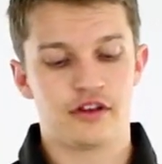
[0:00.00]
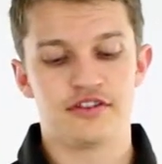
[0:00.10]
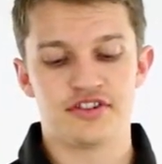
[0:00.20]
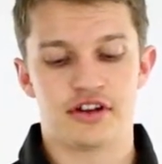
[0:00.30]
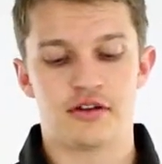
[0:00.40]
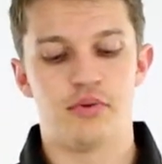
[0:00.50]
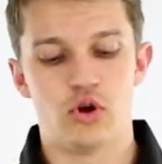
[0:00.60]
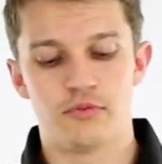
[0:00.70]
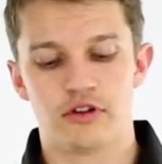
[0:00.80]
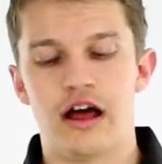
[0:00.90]
This is the
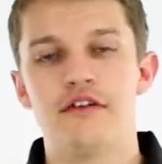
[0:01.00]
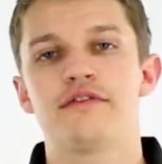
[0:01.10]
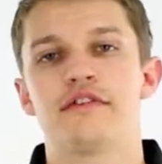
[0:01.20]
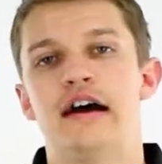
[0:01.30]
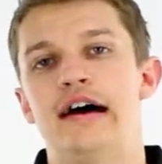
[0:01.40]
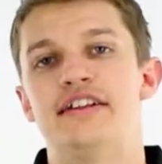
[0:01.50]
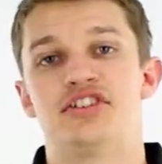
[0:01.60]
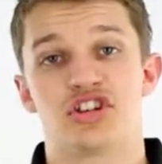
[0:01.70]
Kaboom glove. It's a